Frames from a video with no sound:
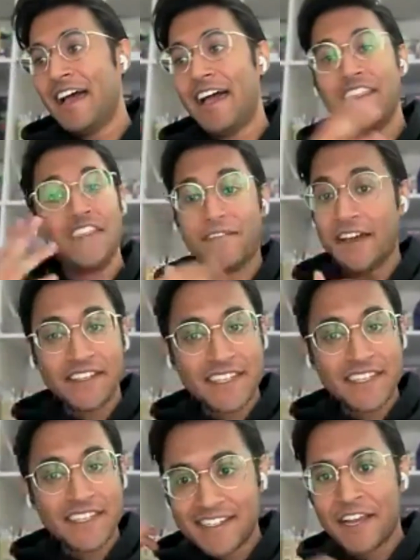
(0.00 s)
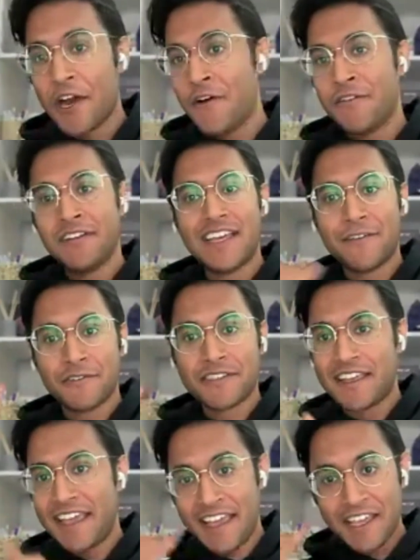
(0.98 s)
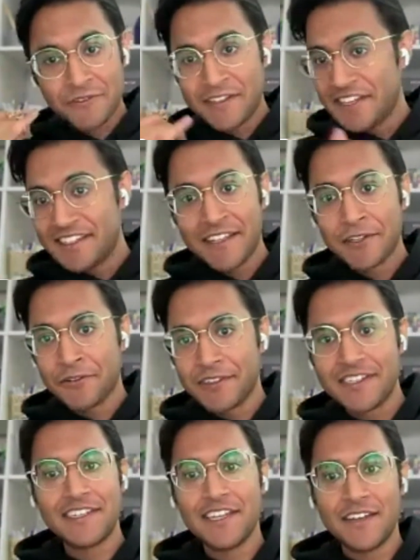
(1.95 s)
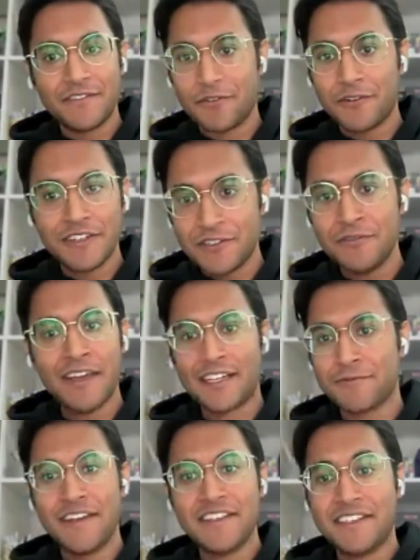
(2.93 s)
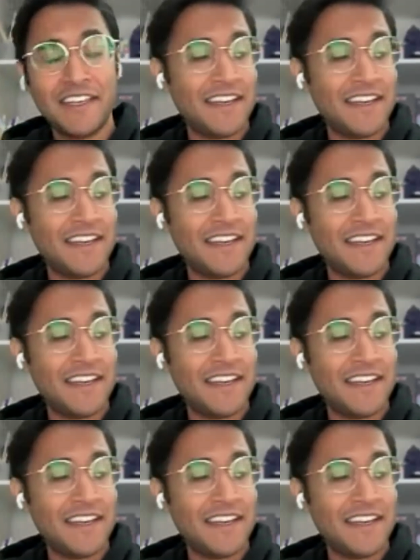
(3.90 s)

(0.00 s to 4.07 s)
They finally sent the tech over. The tech was like, hey, you need to download this stuff in order to do XYZ.